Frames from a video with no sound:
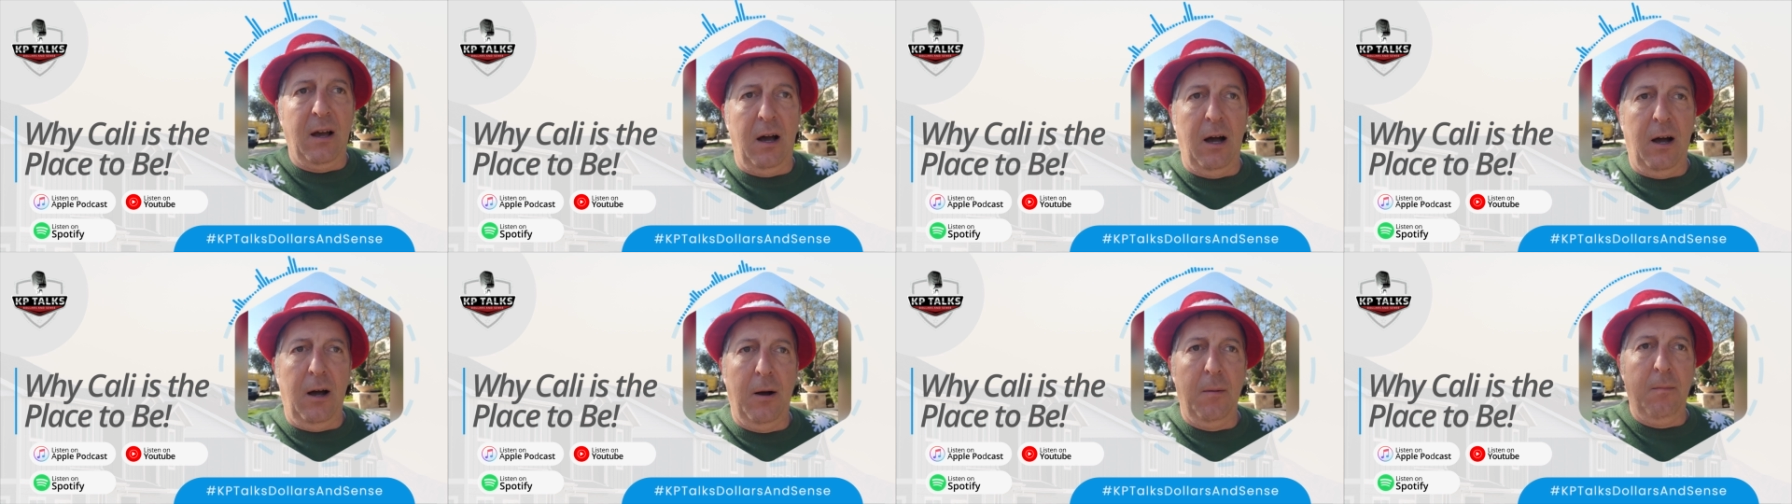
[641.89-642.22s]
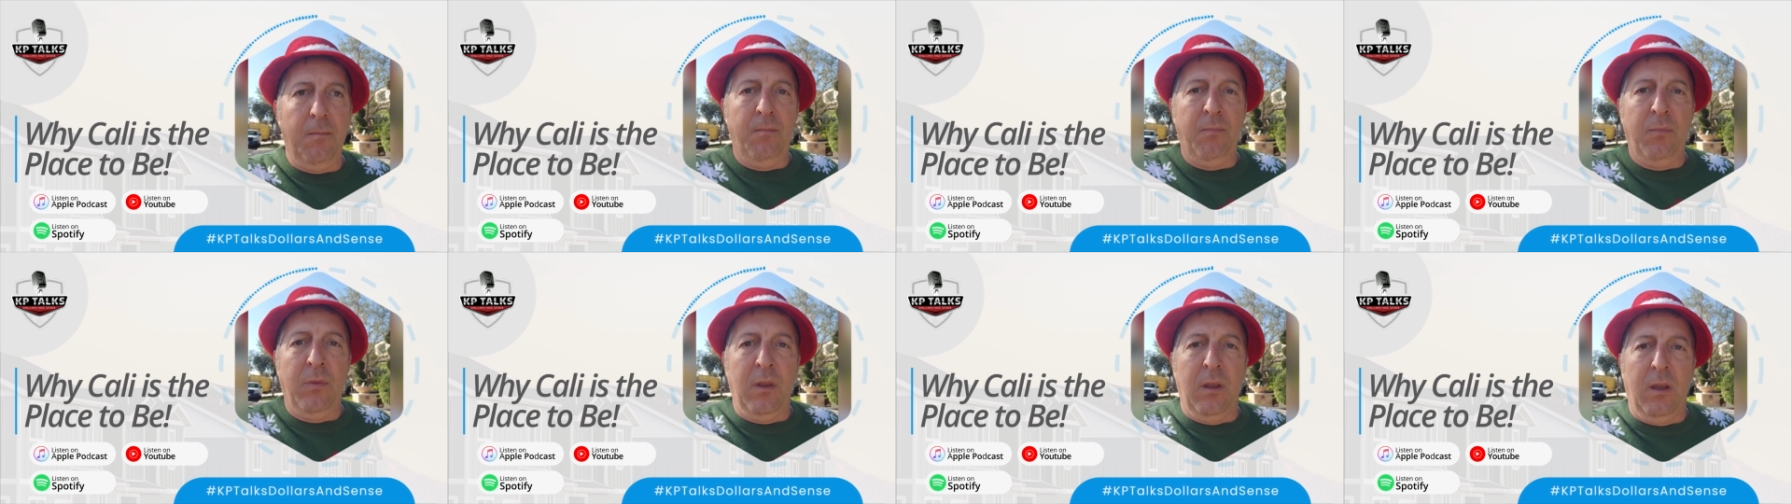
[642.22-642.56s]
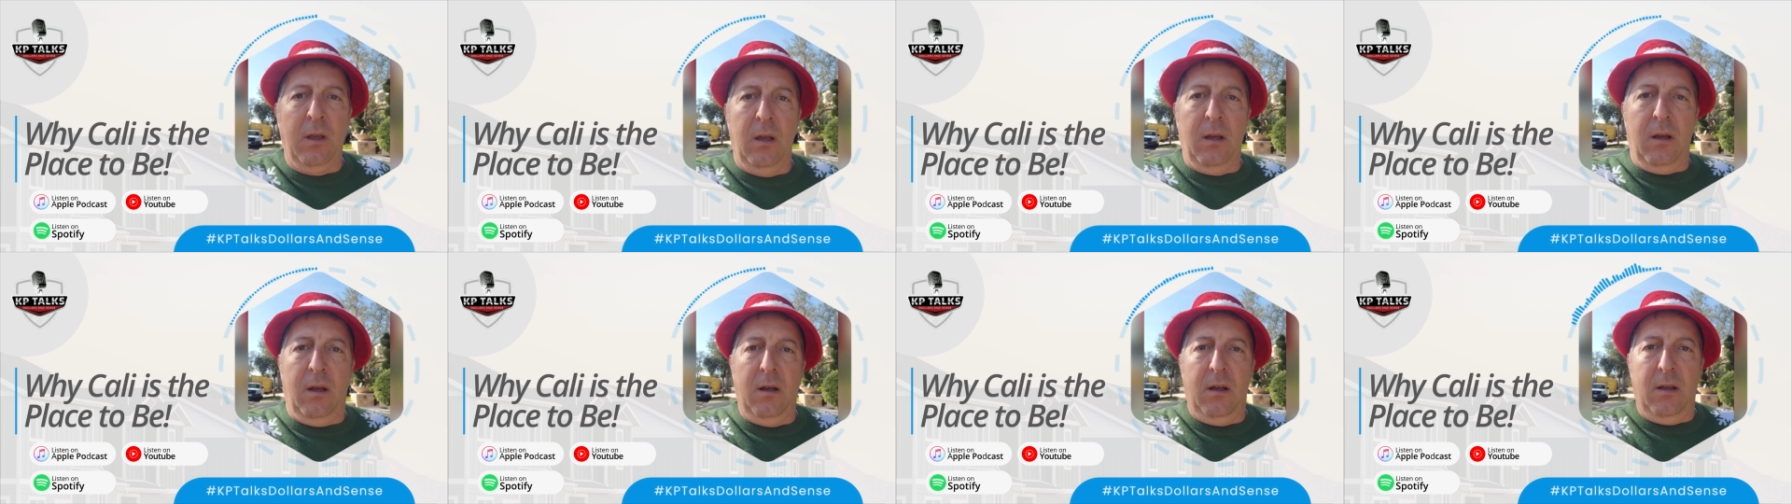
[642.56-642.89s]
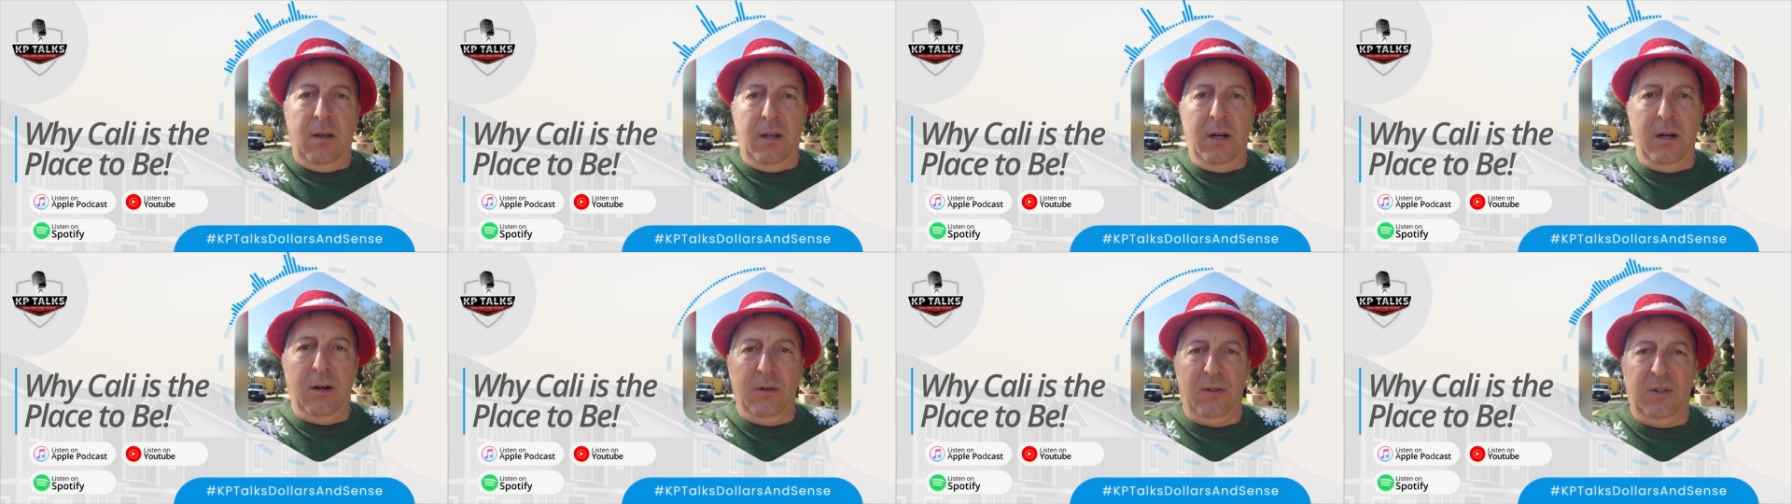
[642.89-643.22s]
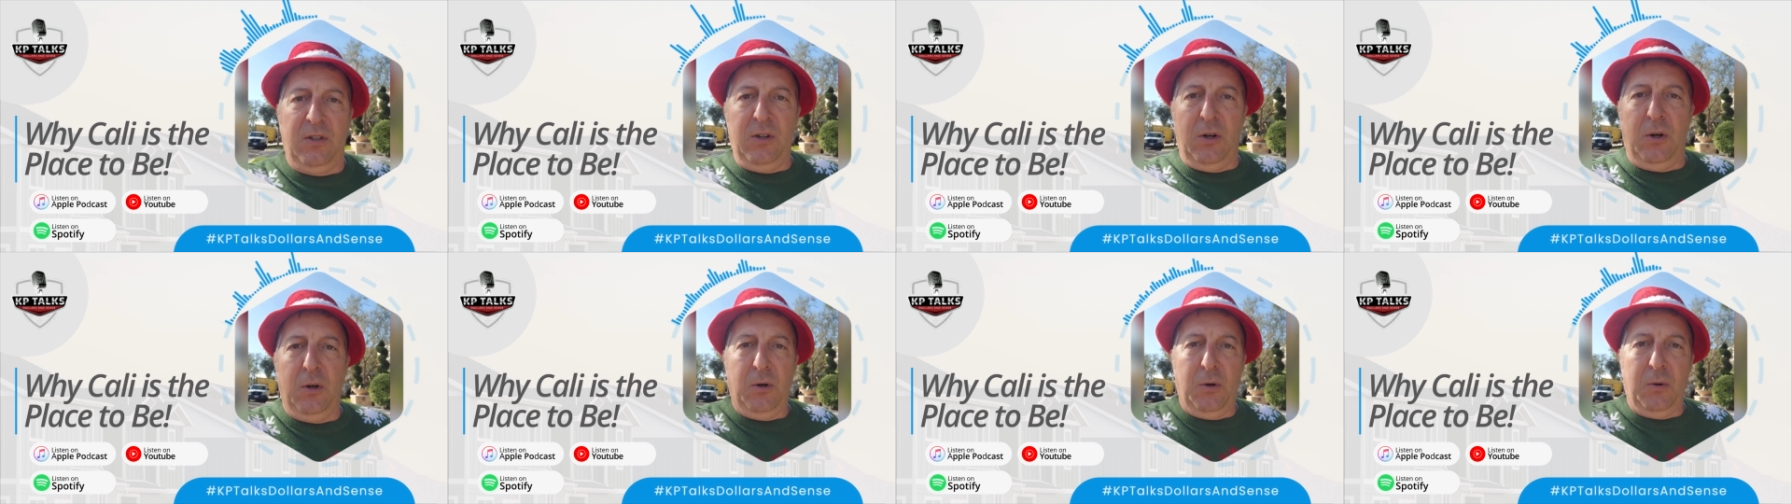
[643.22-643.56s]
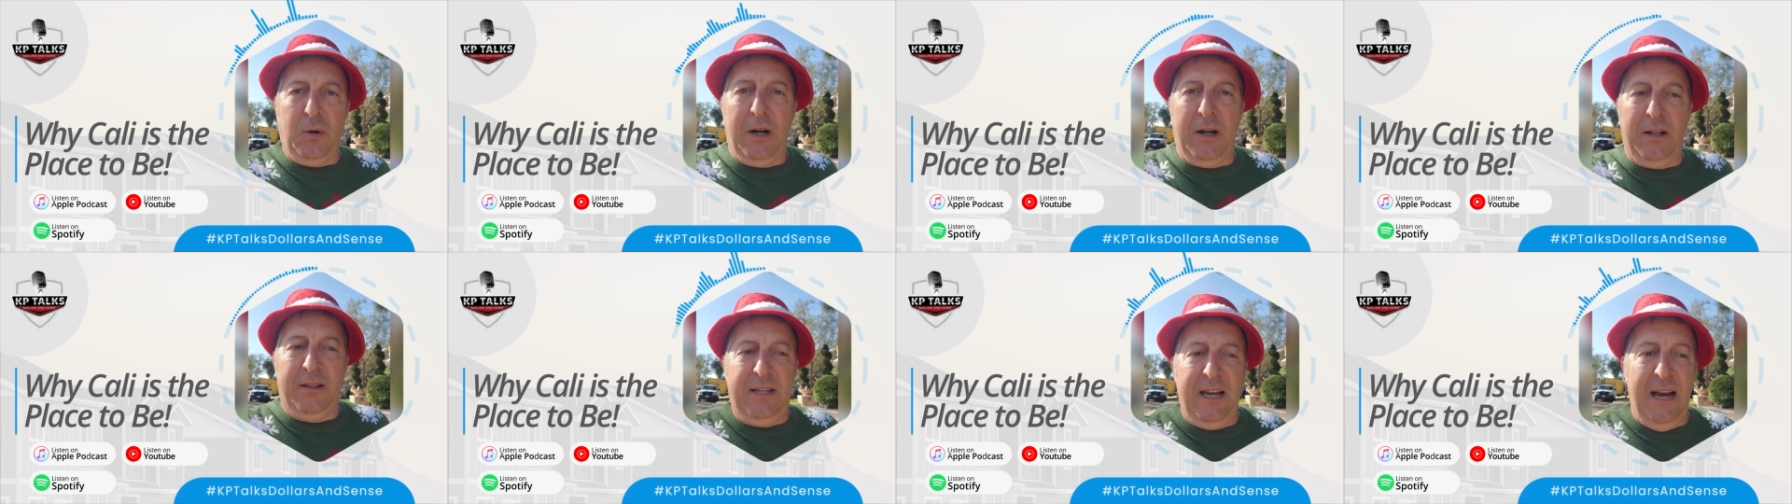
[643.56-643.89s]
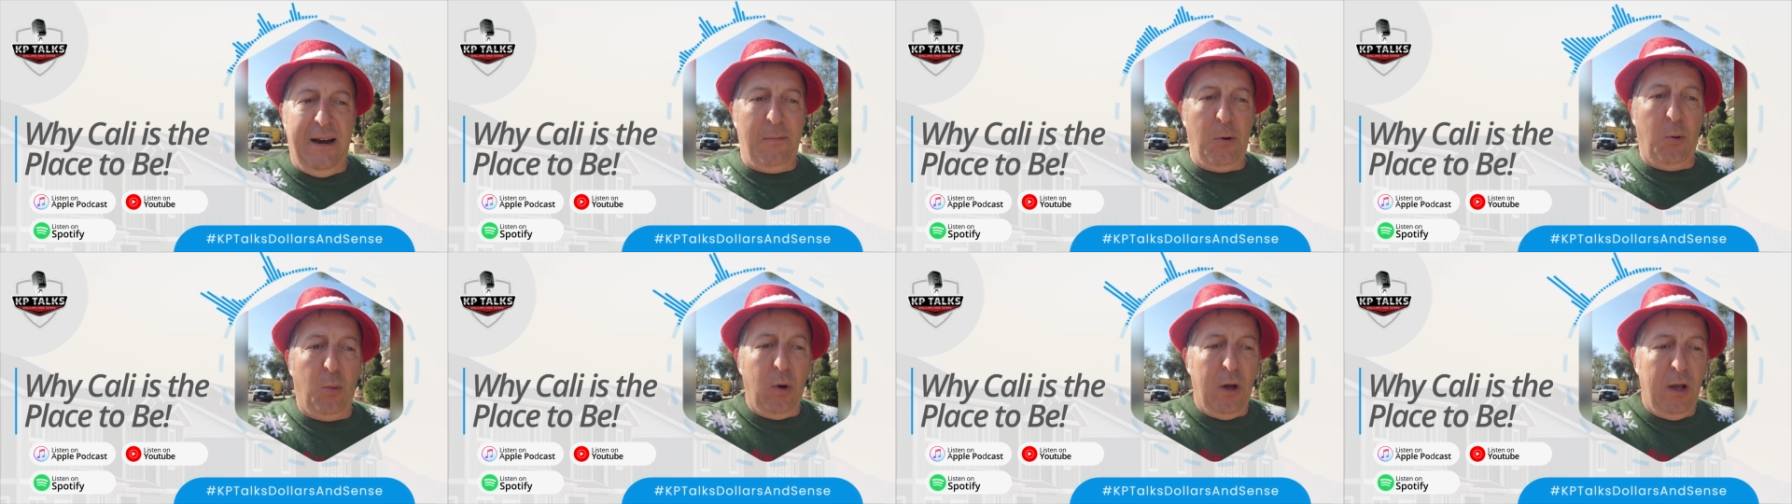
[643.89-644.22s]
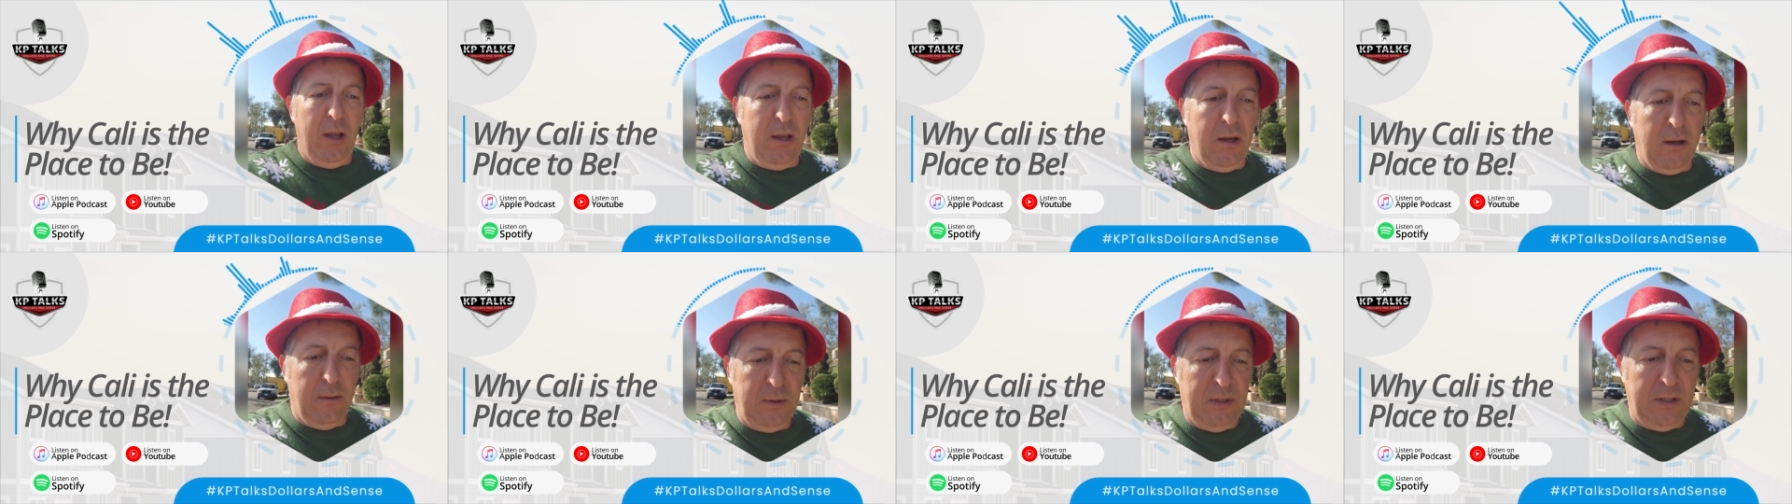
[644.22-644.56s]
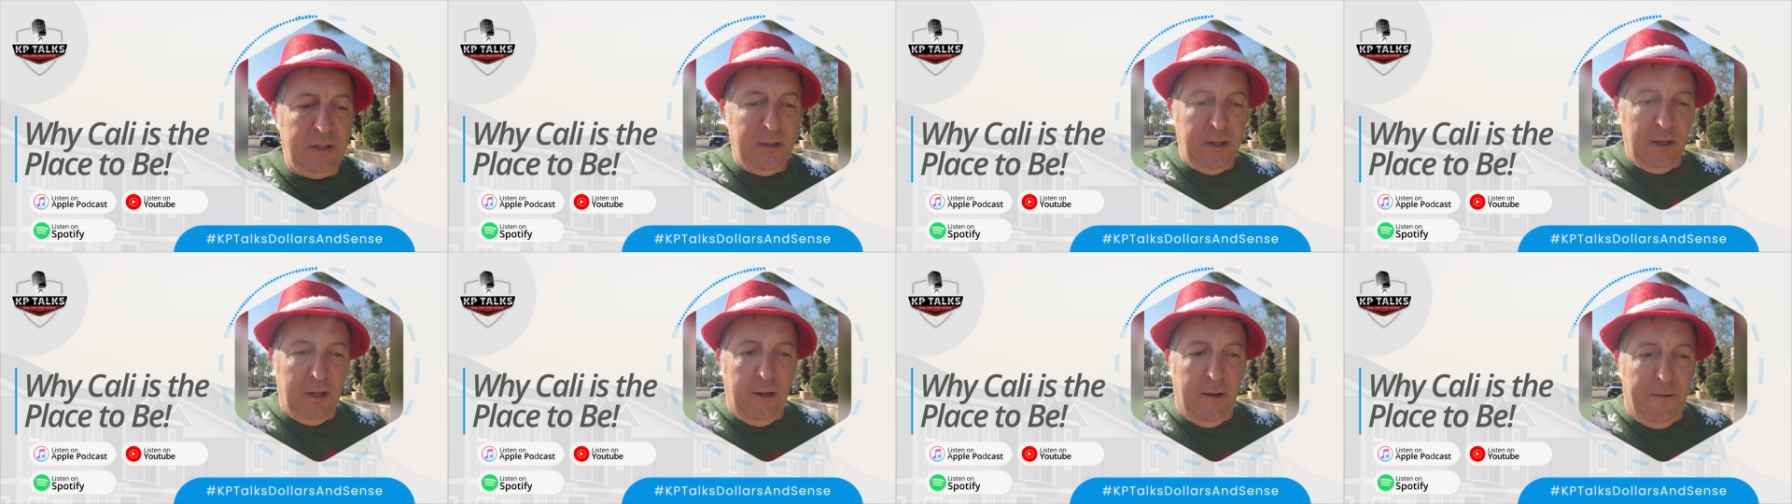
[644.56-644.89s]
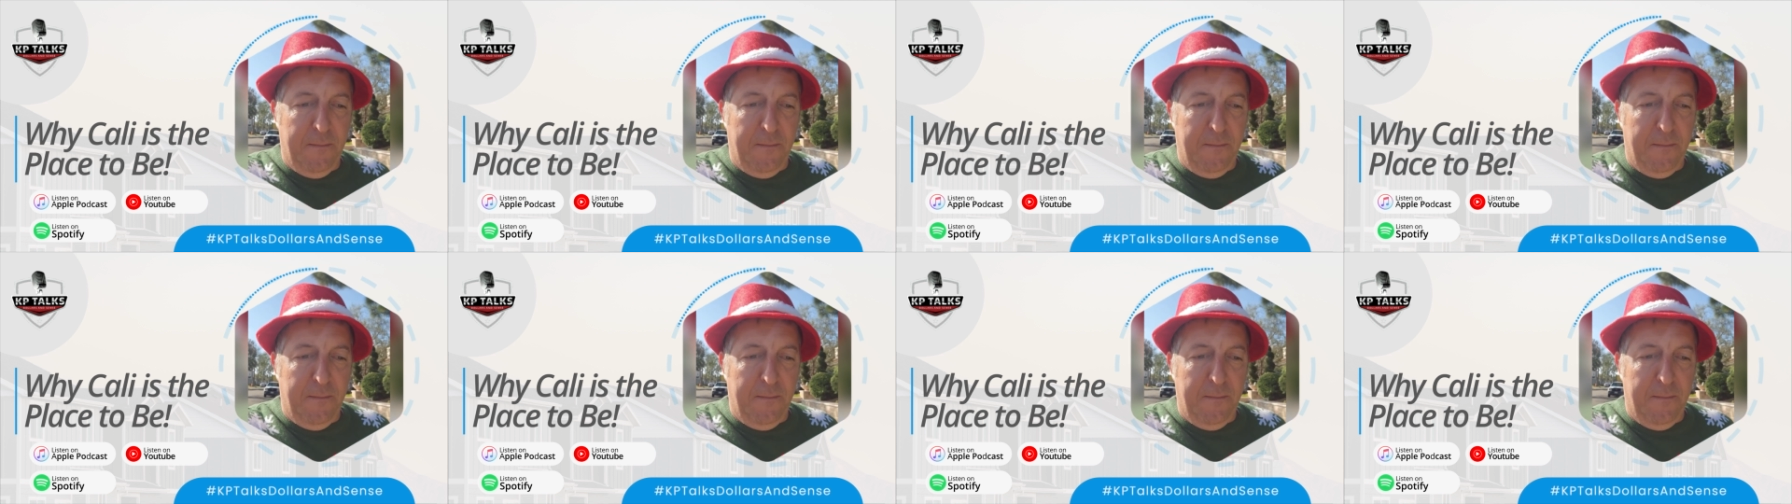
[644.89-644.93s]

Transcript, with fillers: Um, you know, so uh, Tamara Williams,